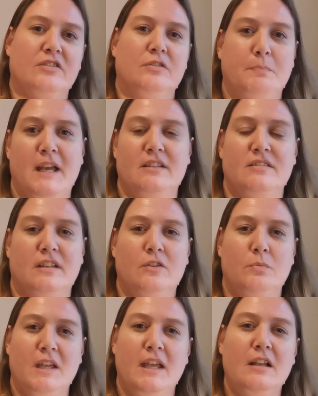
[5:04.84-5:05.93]
our space
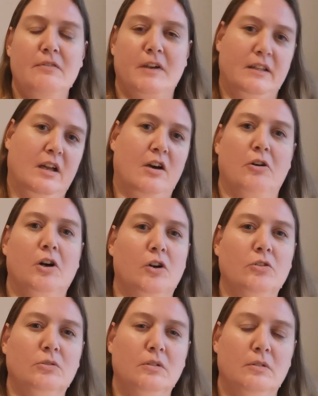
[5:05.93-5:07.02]
and we elevate our
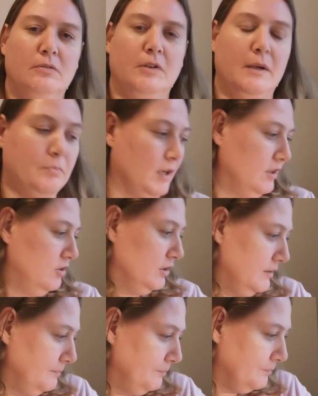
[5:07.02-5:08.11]
whole
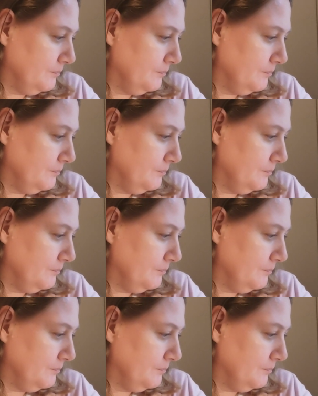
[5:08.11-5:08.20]
vibration.